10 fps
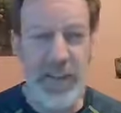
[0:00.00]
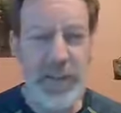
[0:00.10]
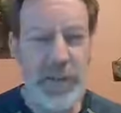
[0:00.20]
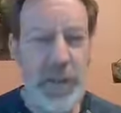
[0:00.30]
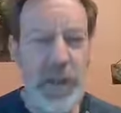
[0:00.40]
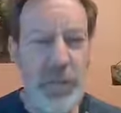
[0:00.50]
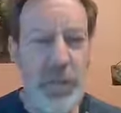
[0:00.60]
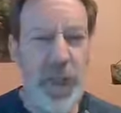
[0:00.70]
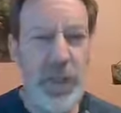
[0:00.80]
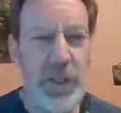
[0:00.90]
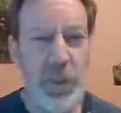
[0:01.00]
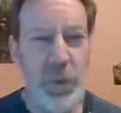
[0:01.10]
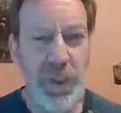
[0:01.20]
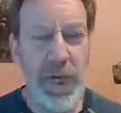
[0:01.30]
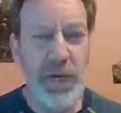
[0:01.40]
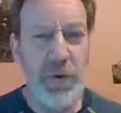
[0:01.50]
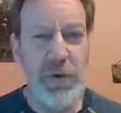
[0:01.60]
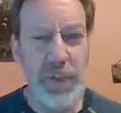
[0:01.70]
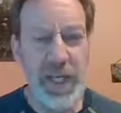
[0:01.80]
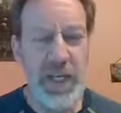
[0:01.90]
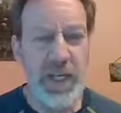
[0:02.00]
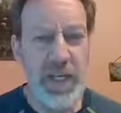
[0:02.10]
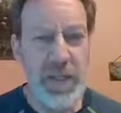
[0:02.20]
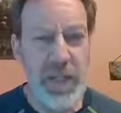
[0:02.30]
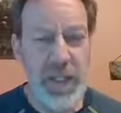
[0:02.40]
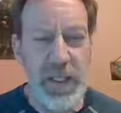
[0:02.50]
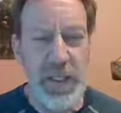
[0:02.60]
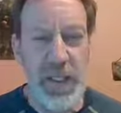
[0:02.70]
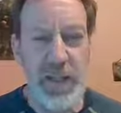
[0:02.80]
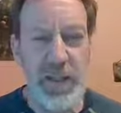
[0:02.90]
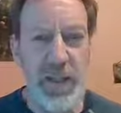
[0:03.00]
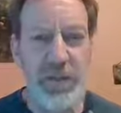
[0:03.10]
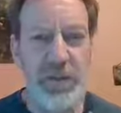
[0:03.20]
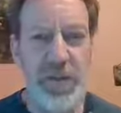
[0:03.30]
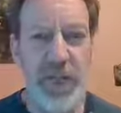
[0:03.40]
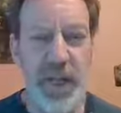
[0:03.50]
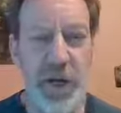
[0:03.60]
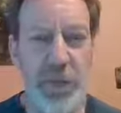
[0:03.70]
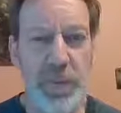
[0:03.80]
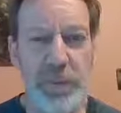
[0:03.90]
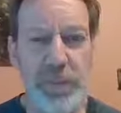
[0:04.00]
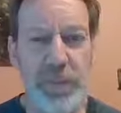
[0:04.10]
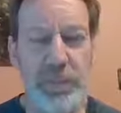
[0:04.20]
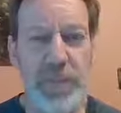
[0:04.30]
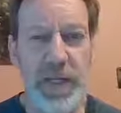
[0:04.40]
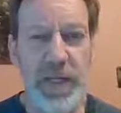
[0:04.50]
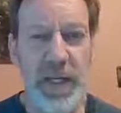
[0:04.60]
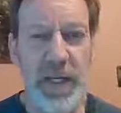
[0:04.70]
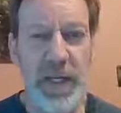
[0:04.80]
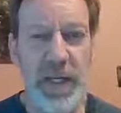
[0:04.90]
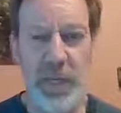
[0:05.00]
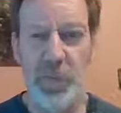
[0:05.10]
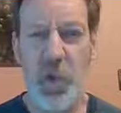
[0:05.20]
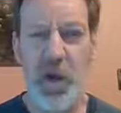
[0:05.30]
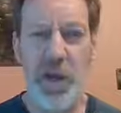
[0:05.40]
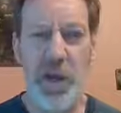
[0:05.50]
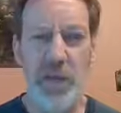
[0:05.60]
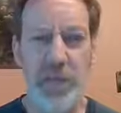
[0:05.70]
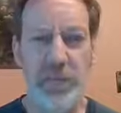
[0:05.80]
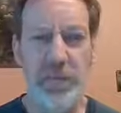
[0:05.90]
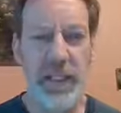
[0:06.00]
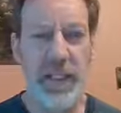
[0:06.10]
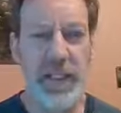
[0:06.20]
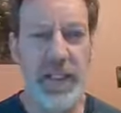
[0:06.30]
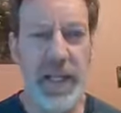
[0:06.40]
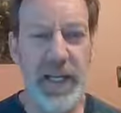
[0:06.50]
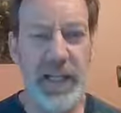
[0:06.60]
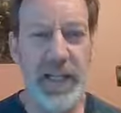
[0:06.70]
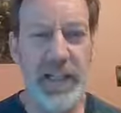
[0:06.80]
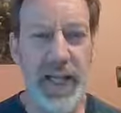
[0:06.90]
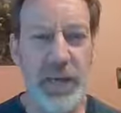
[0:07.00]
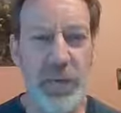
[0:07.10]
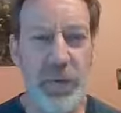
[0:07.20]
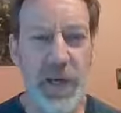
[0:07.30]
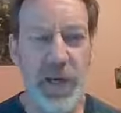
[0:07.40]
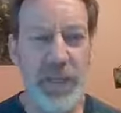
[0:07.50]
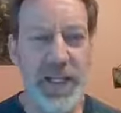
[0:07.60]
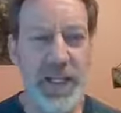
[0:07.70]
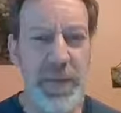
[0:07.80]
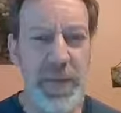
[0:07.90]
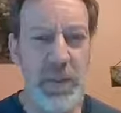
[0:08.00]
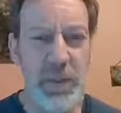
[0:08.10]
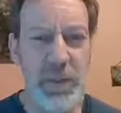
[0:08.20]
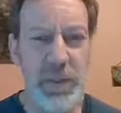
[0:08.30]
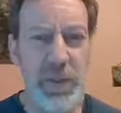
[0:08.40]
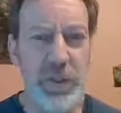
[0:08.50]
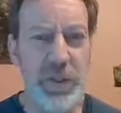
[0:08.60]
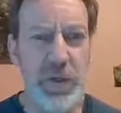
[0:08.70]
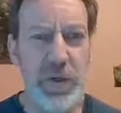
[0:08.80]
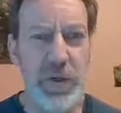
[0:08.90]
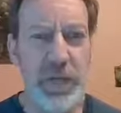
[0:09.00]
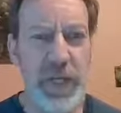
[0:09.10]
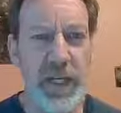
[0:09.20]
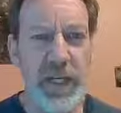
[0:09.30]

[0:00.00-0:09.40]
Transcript: uh, in the wake of the tornado of Seneca, uh, they still need help, but they need smart help. In that, I, I would recommend anybody that's looking to serve